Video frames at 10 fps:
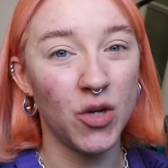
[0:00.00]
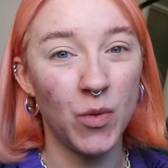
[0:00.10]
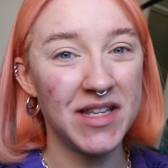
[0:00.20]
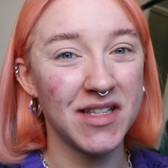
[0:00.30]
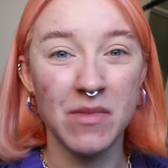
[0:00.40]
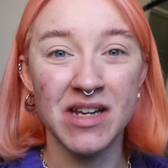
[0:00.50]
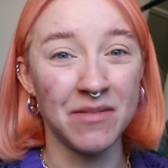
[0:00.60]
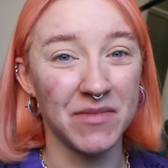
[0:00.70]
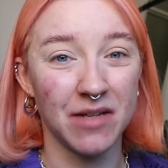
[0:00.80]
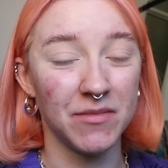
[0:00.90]
You win some, you
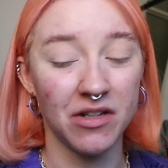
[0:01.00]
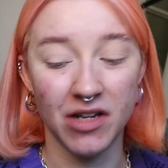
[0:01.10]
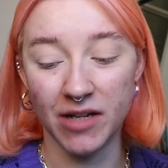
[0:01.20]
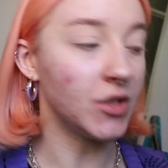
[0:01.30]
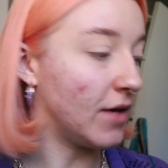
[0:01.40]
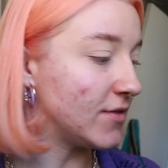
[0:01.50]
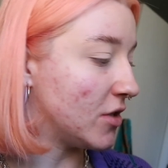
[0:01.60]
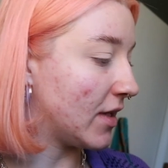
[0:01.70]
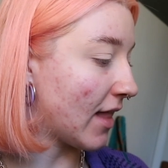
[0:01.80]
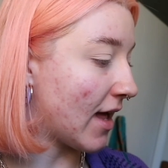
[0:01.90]
dim some, don't you? So after
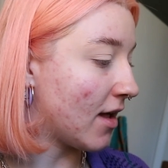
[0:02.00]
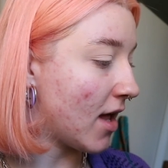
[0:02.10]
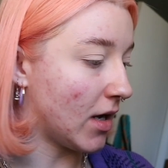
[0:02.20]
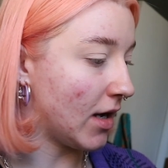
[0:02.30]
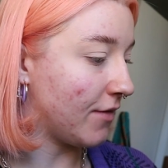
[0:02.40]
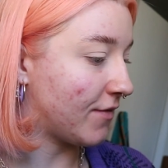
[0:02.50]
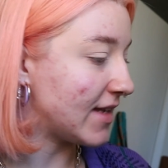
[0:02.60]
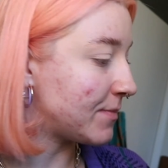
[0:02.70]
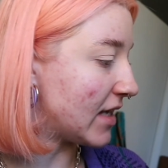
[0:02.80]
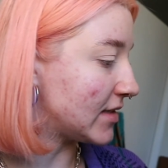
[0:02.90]
doing that, my
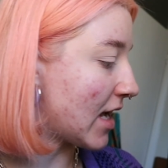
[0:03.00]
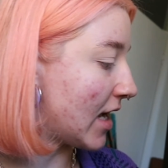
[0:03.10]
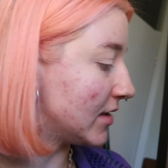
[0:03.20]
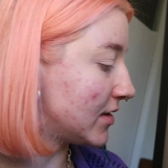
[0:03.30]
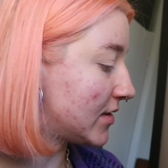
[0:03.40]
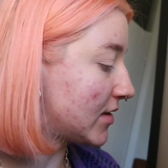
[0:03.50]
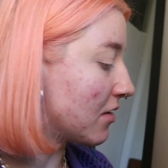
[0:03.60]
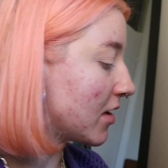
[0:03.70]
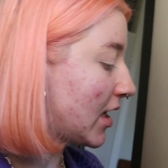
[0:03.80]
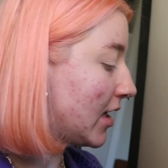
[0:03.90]
face base has
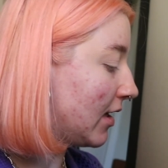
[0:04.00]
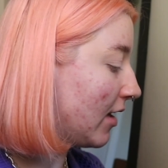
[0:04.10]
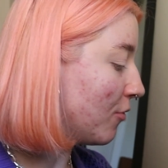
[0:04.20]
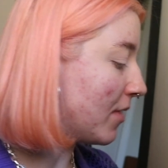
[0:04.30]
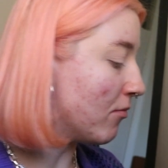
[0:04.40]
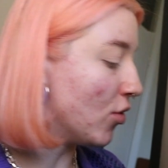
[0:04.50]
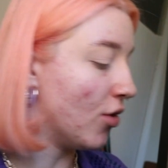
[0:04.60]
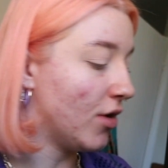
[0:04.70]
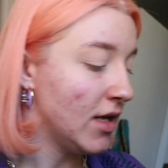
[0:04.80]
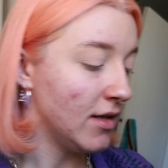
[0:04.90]
sunk in a little bit
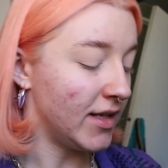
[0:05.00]
more.